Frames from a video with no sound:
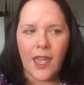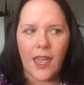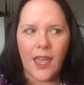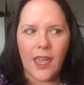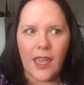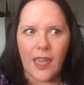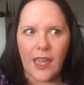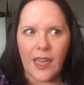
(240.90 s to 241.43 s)

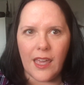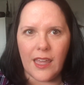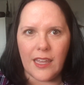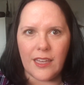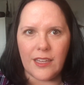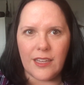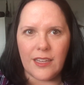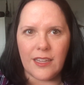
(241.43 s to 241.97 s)

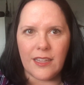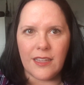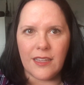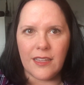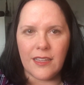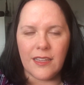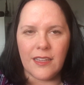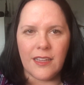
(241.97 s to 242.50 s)
And
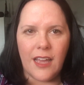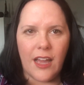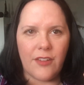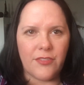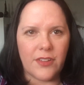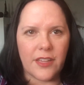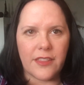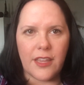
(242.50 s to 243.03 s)
I
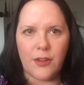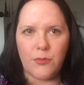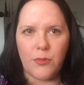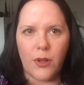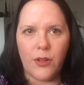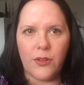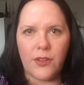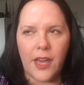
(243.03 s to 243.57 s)
feel like they
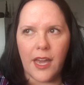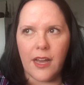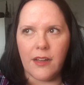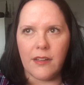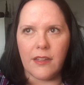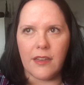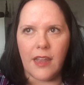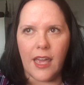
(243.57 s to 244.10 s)
rolled
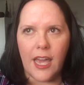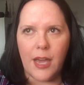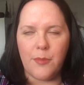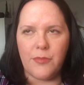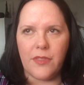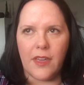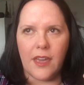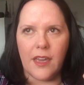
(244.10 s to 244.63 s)
out an
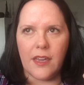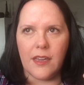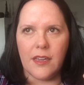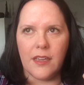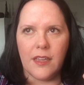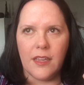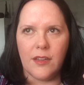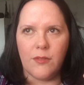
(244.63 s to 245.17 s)
app that
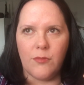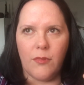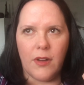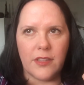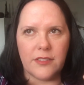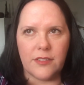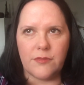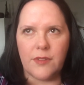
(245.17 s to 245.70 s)

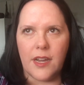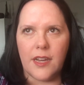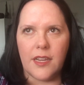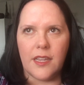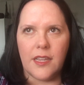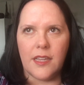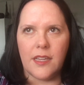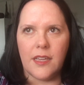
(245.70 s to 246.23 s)
wasn't
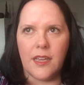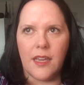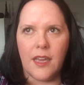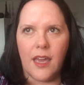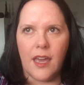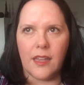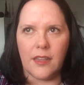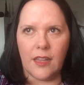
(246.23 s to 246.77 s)
ready,
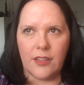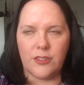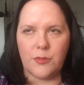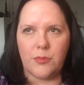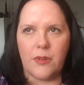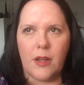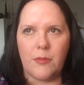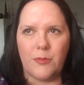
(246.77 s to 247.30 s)
had lots of
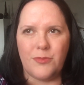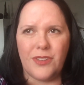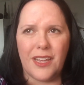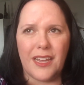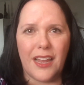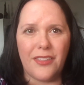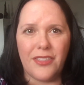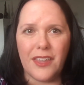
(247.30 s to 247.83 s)
problems.
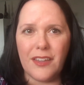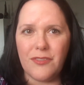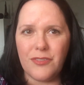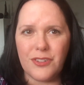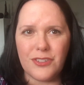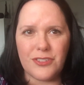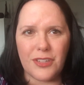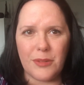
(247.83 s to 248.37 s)
And I think for
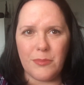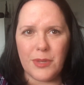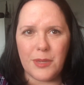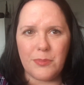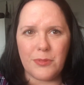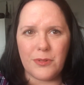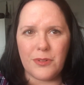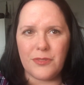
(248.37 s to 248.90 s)
some
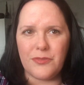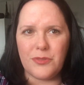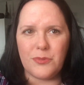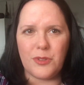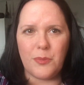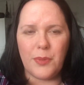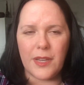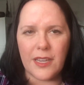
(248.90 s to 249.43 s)
people,
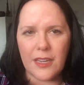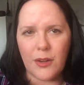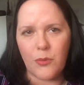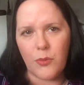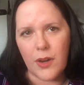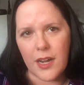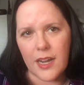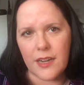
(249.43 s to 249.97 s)
depending on
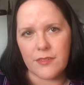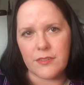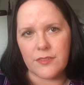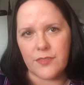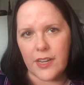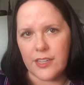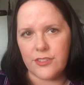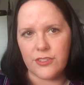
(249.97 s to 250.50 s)
what kind of
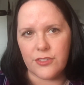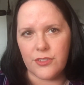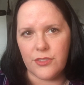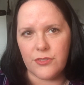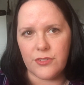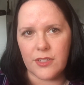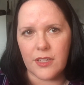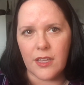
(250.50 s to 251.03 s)
device you're
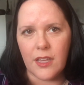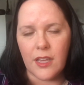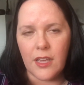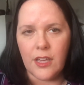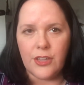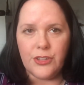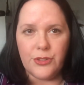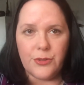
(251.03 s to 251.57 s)
using,
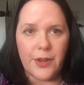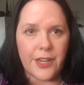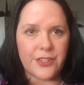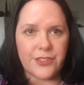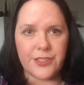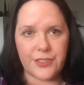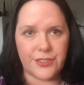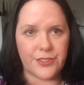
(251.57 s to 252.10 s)
you
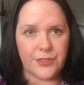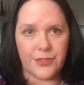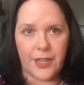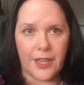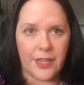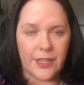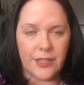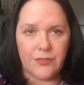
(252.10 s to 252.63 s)
actually still
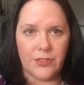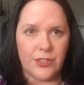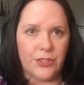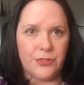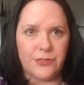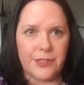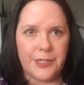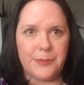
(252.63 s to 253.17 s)
can't even
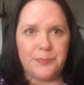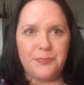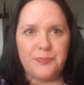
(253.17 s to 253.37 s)
use it.